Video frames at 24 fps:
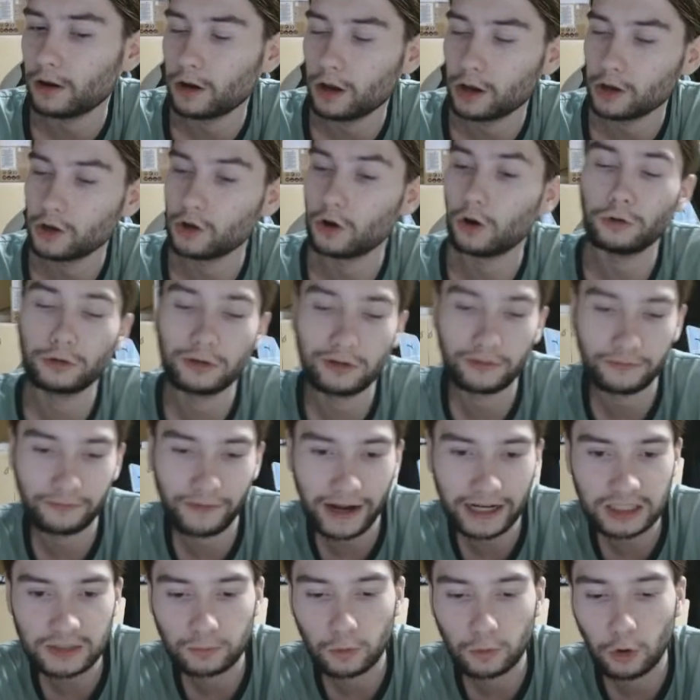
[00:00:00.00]
you'll
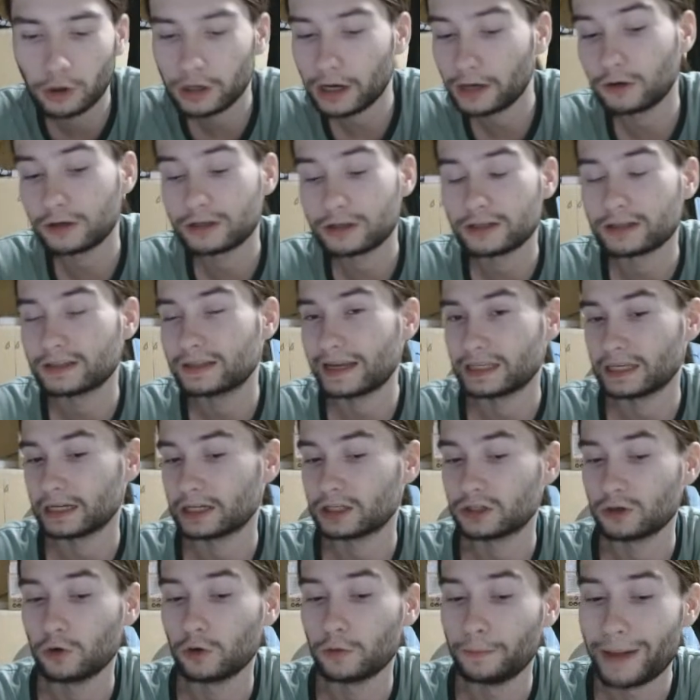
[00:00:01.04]
defend more and your
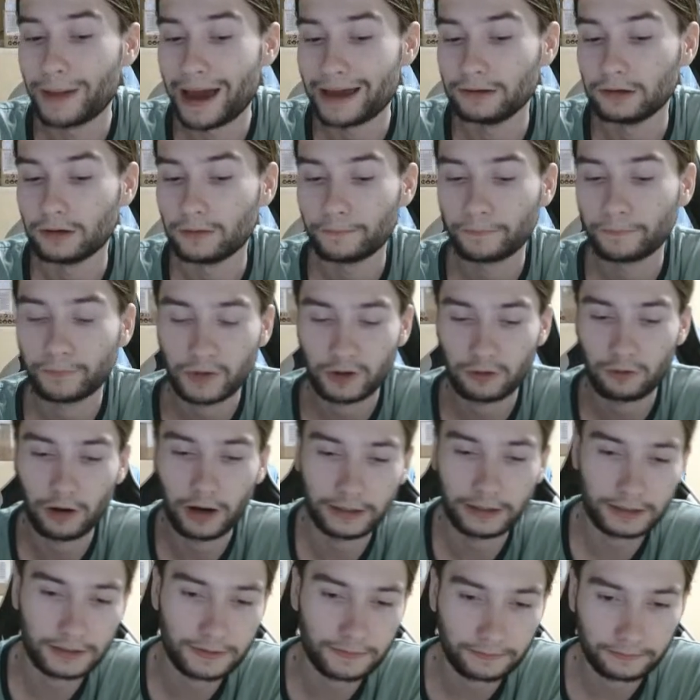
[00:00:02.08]
statistics look better,
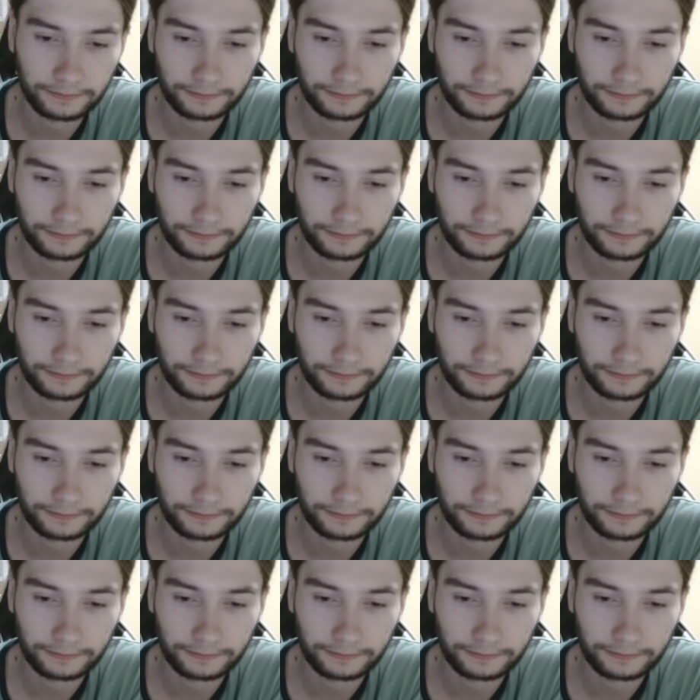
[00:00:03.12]
right?